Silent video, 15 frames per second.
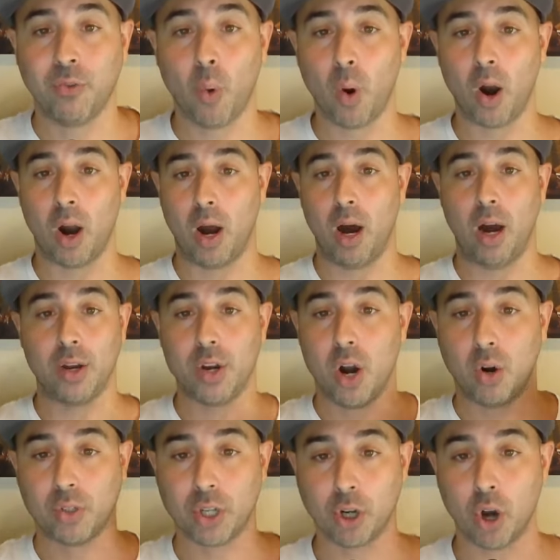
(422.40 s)
for,
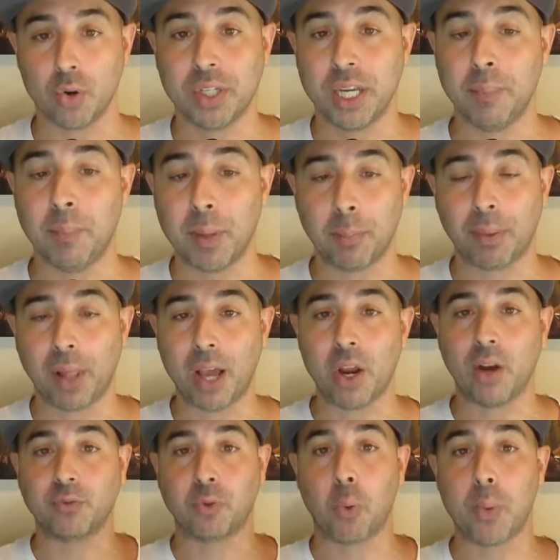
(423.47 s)
to go deep in the
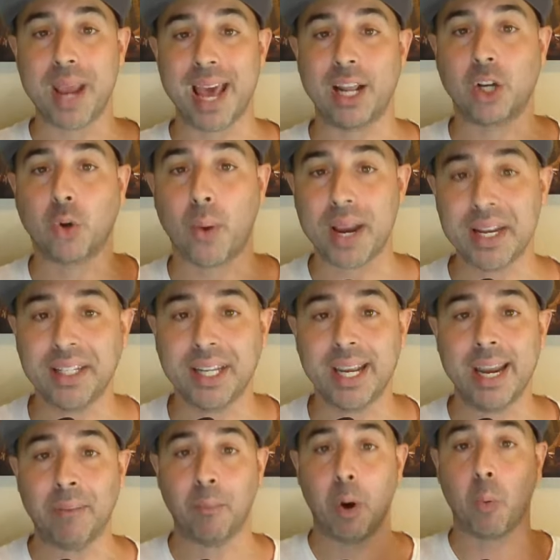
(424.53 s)
playoffs, when we had a great team,